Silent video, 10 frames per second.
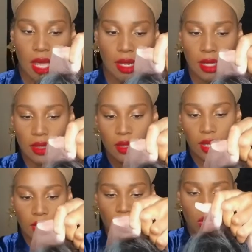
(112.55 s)
I like the
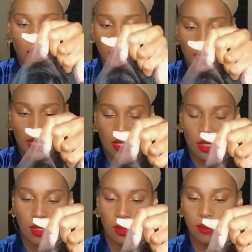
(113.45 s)
angel face,
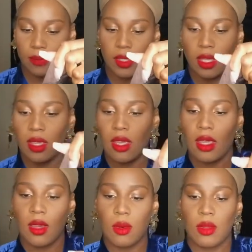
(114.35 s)
the
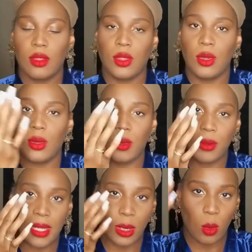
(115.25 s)

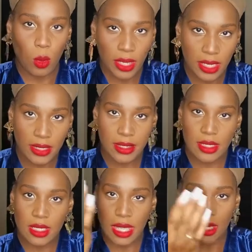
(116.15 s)
like
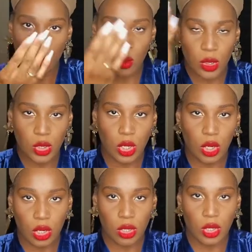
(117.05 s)
wings, like when you
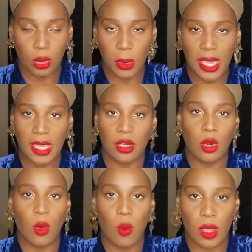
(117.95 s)
curl your hair
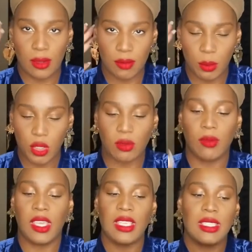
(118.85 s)
away from your
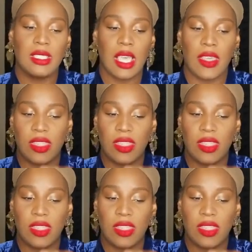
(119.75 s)
face, and